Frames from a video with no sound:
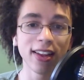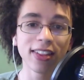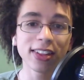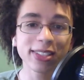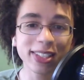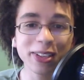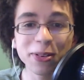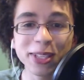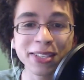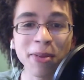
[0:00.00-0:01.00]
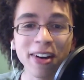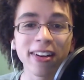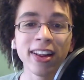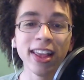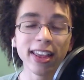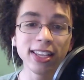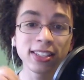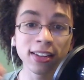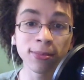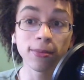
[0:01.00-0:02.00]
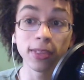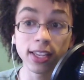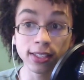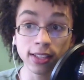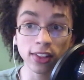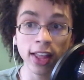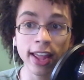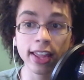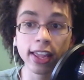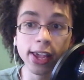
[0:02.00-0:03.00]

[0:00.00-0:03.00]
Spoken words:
That's so smart. He's delaying.